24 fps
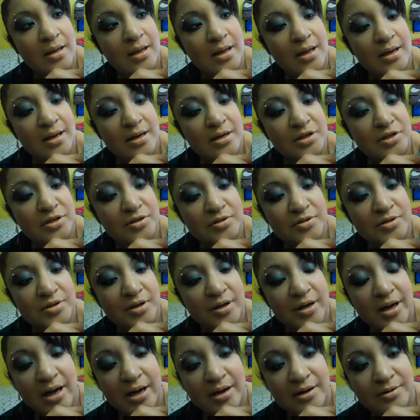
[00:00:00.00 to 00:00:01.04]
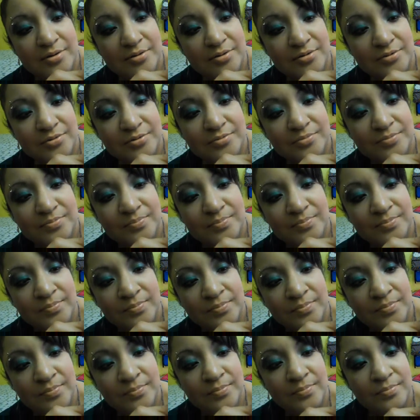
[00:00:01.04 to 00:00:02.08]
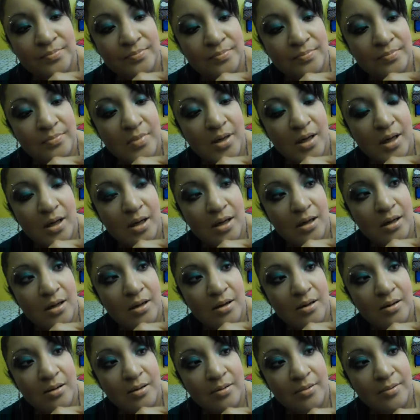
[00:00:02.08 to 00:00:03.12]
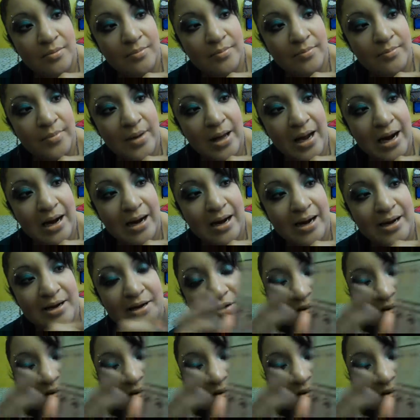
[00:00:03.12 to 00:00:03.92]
and it shows you how to um, highlight